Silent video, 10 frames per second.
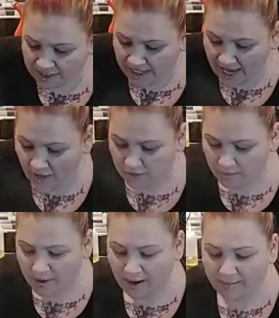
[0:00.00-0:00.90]
see how
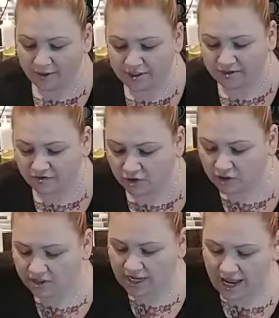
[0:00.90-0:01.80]
the peppers are
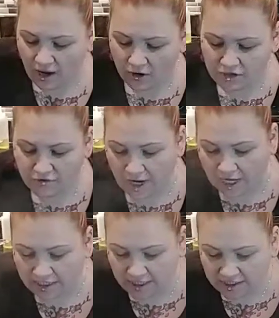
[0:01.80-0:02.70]
cooked down, your
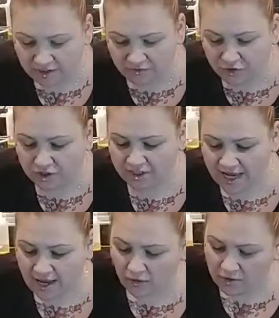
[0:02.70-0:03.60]
onions are cooked
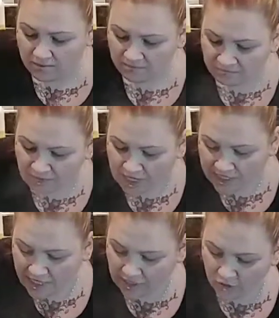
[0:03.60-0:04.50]
down.
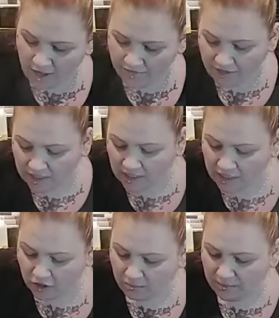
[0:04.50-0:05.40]
Now you have a
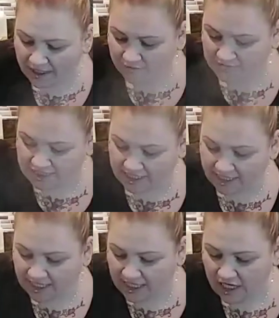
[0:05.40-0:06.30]
little bit of
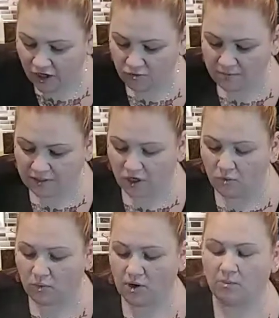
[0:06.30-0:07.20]
sticking here, but
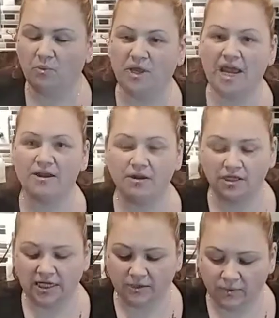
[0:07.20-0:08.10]
don't worry, when we add
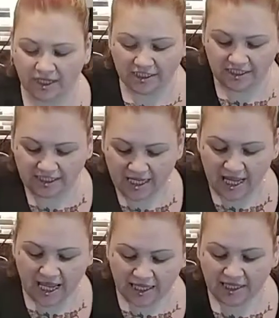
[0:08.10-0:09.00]
our liquids,
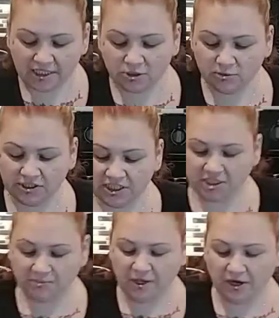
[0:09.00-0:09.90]
this will
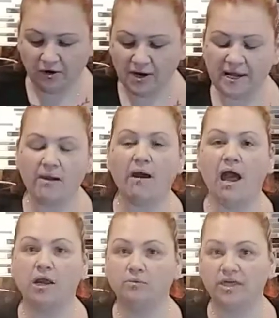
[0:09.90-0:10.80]
disappear. Now,
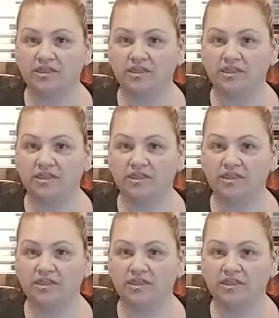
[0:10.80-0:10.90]
how do we